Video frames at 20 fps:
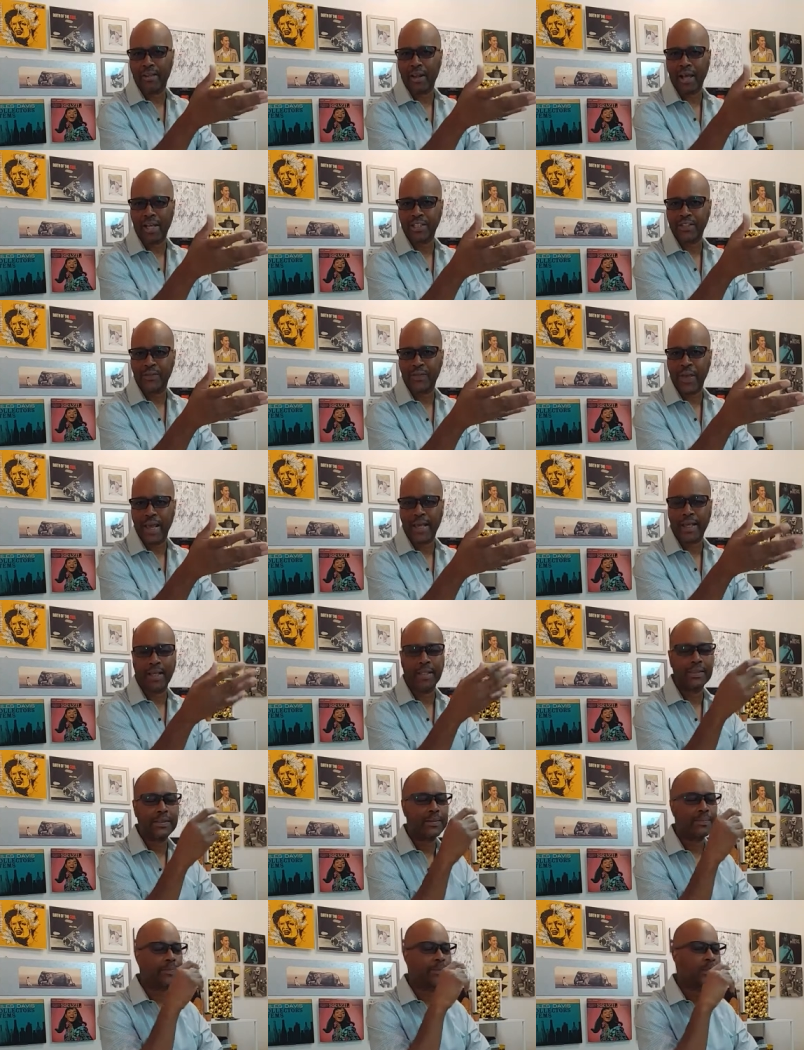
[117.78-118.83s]
Las
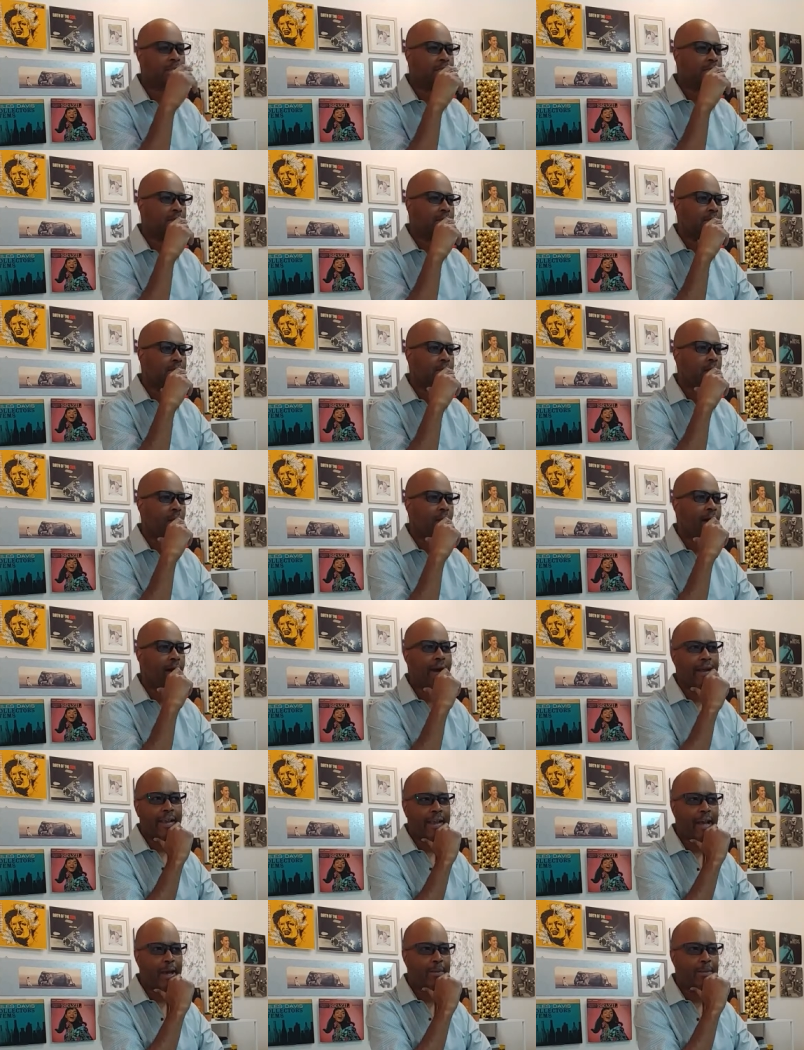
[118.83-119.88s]
Vegas. So I
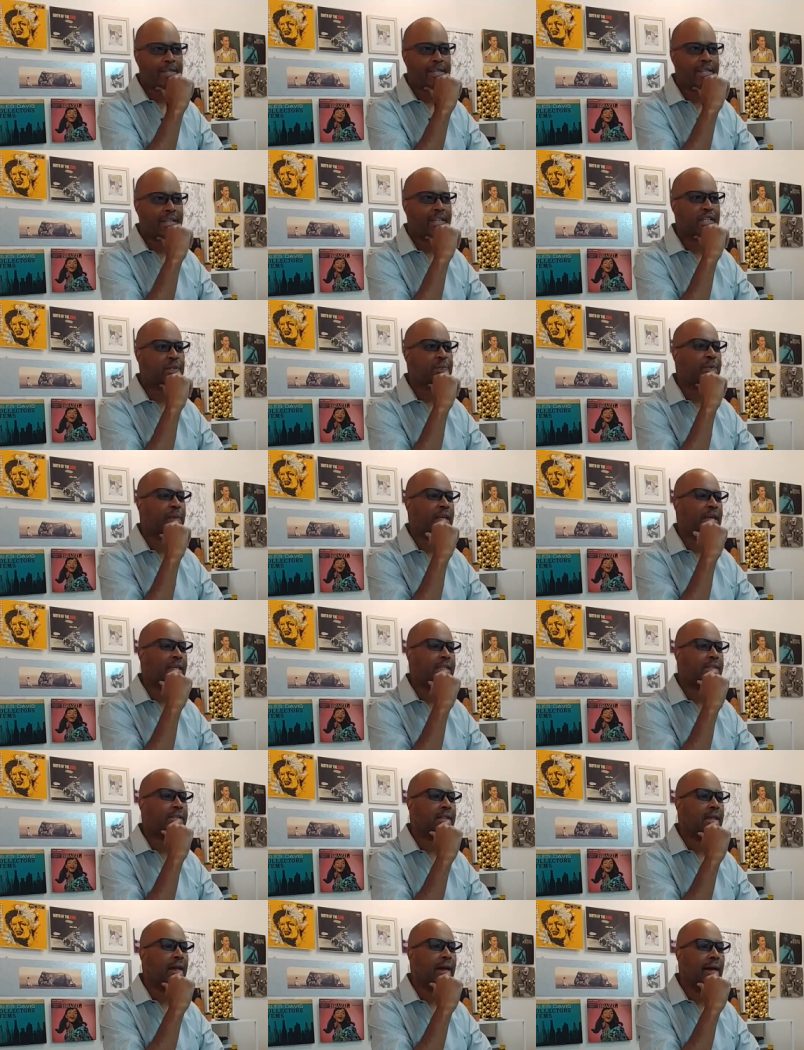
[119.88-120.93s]
come to this
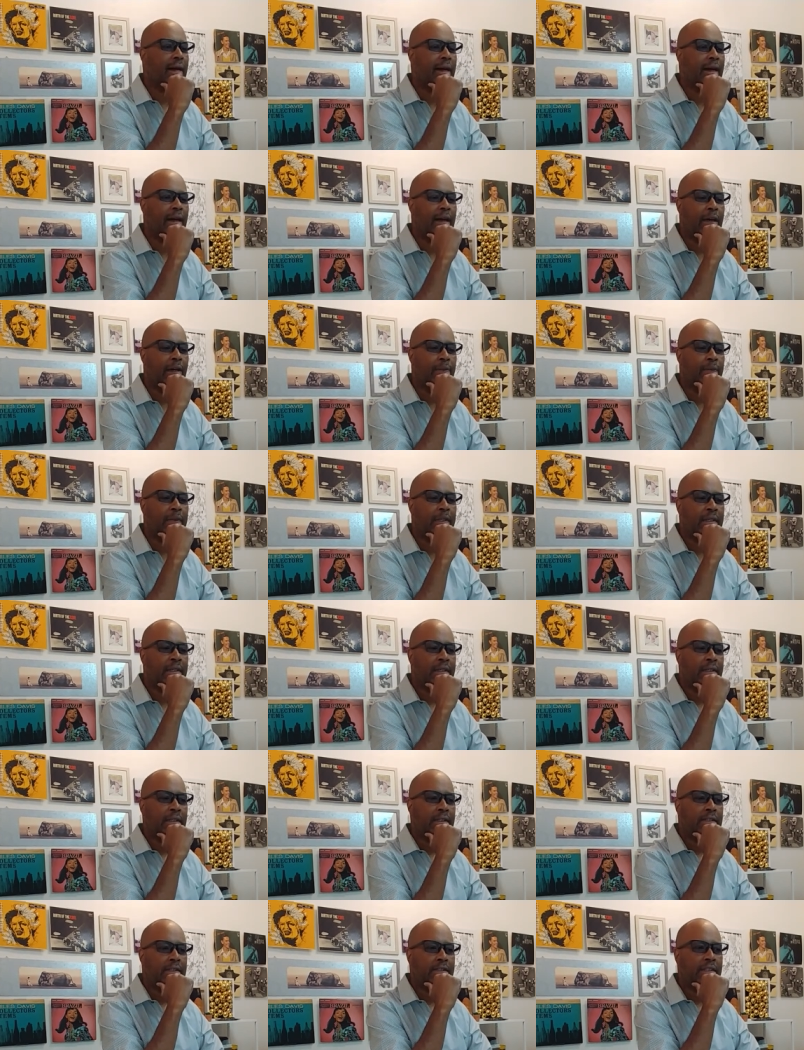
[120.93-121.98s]
place
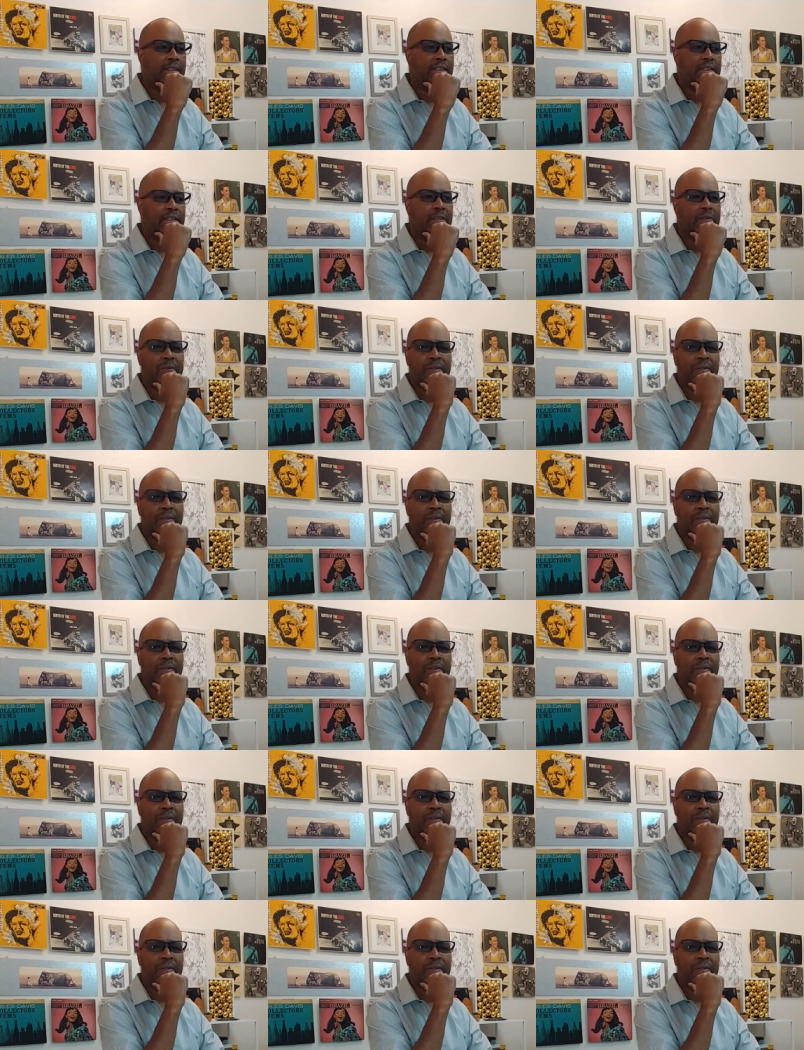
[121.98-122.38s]
just to